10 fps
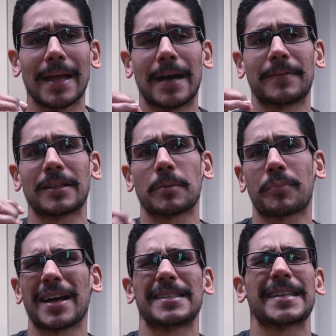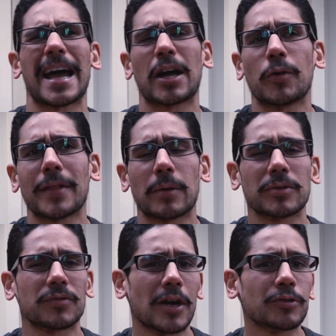I think the price tag on that
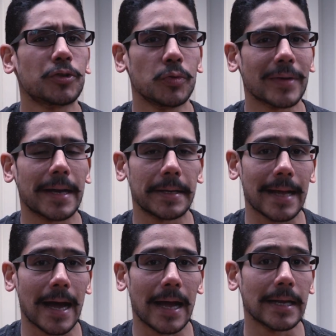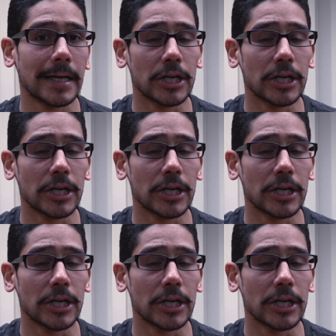was around two ninety-nine.